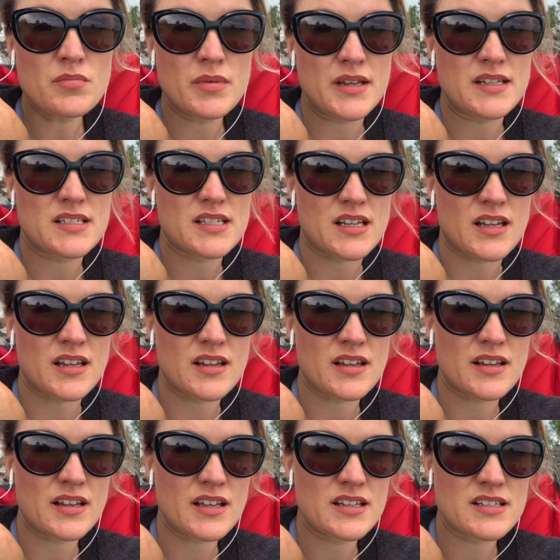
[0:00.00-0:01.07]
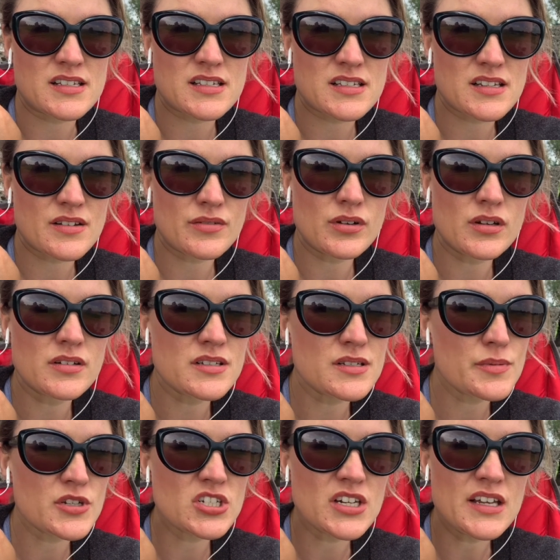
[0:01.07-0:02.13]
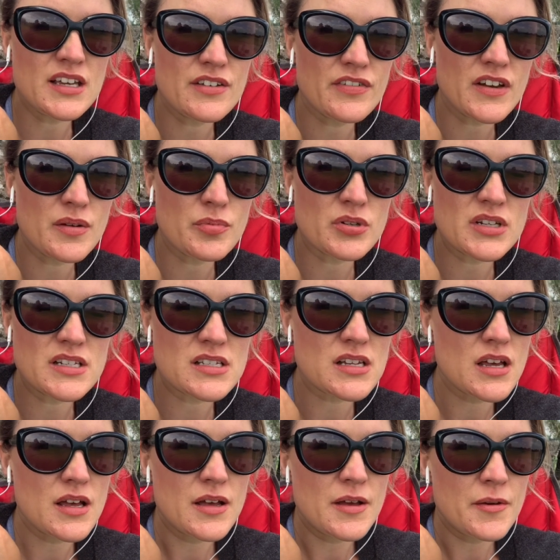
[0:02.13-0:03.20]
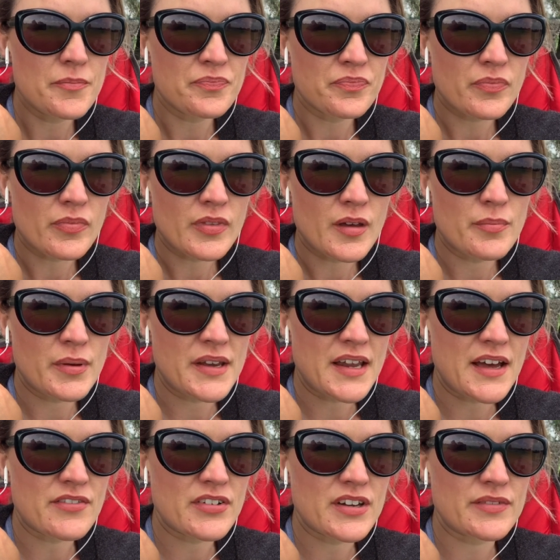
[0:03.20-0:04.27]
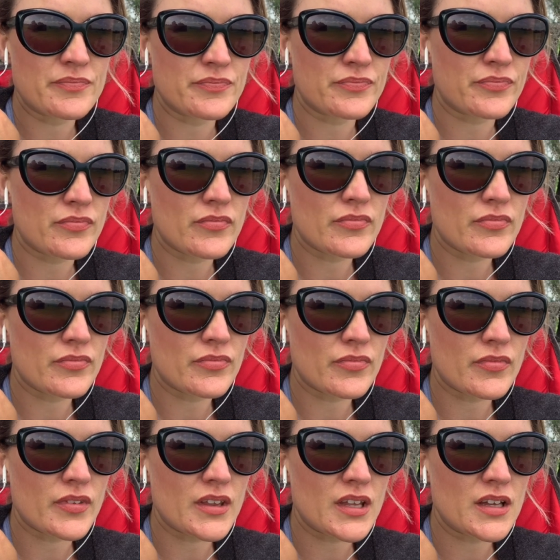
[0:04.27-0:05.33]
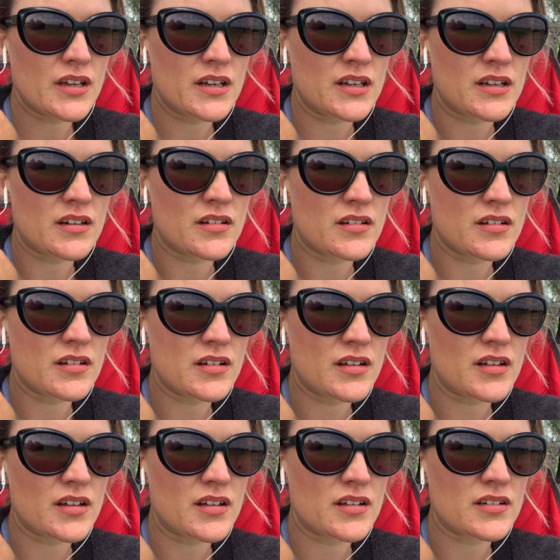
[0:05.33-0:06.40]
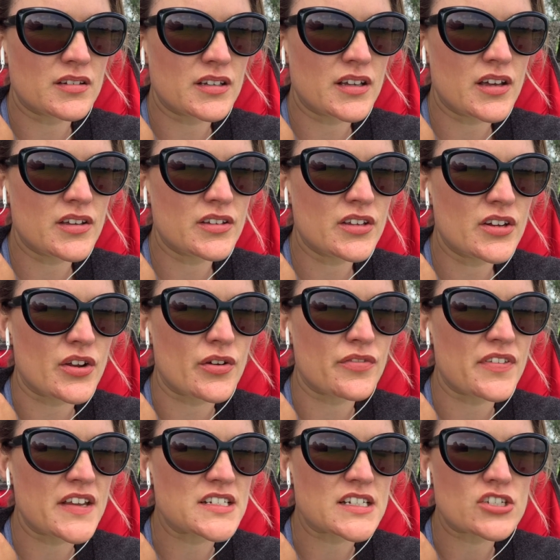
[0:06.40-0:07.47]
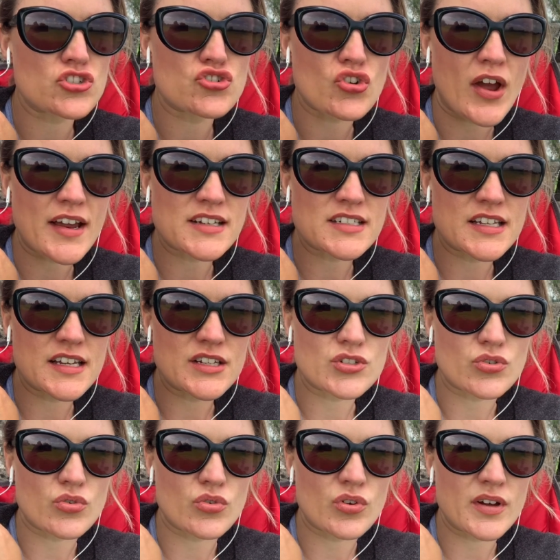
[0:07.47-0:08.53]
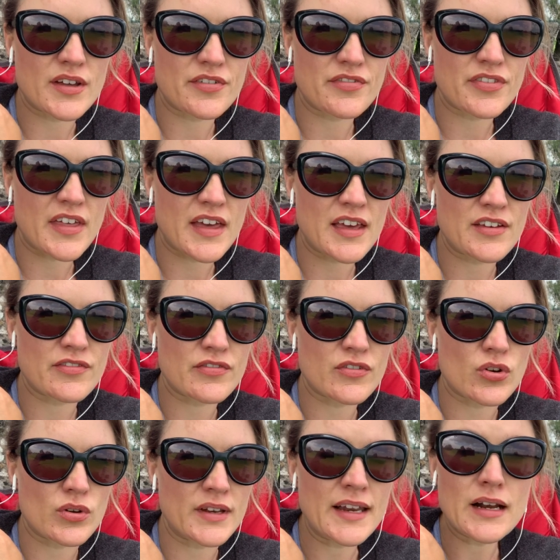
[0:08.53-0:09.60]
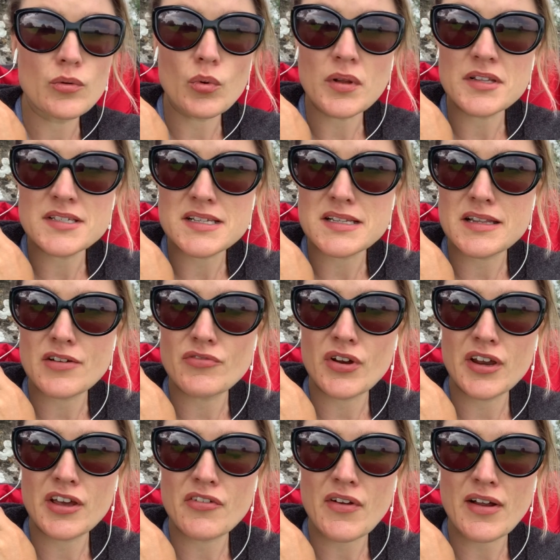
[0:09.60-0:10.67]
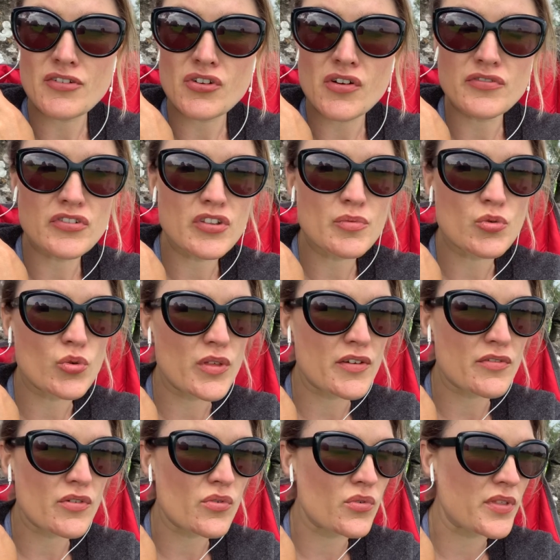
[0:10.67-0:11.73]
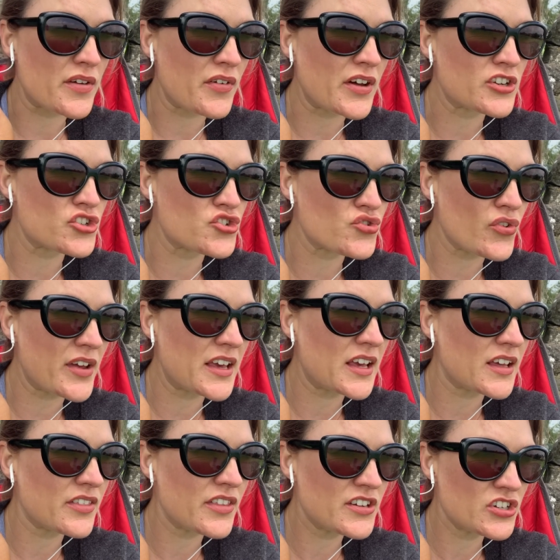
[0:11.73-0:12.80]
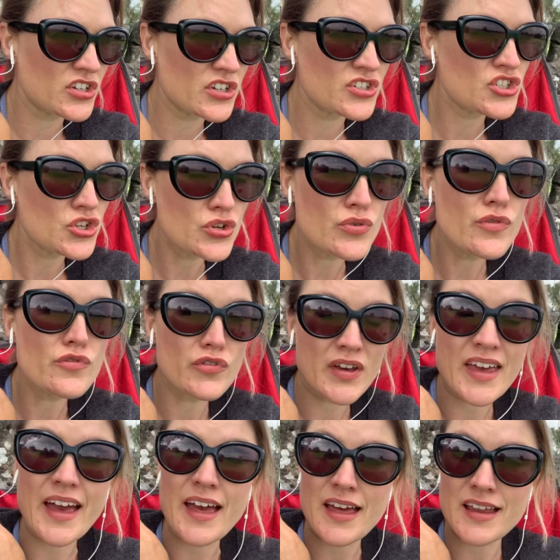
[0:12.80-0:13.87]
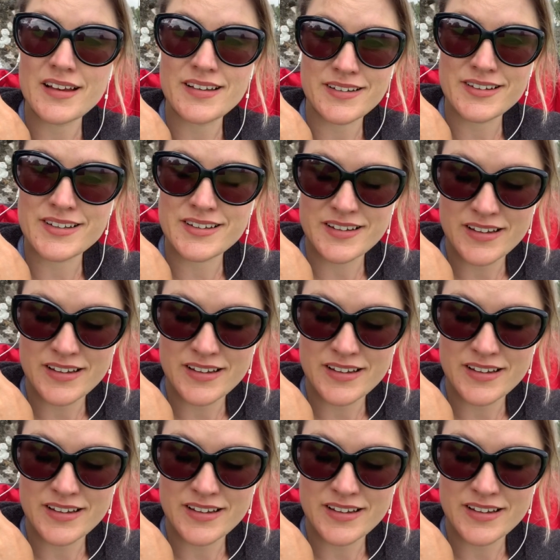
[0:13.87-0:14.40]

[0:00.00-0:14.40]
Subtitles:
meter is, especially if anybody's been having an you know, if they're distracted or if they've got little ones and they're running around after them, or they've had a drink, then you do forget and